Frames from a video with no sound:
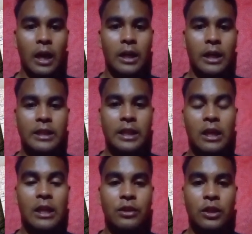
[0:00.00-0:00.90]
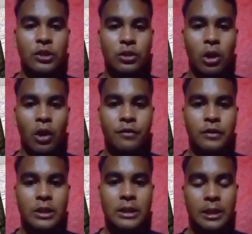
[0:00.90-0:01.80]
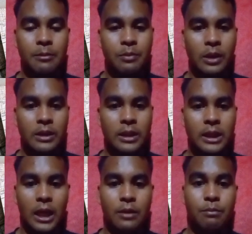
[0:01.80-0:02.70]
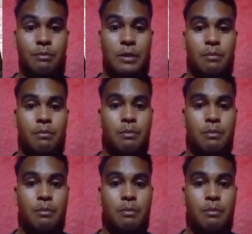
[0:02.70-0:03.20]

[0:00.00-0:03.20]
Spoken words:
it's a literature often celebrated and the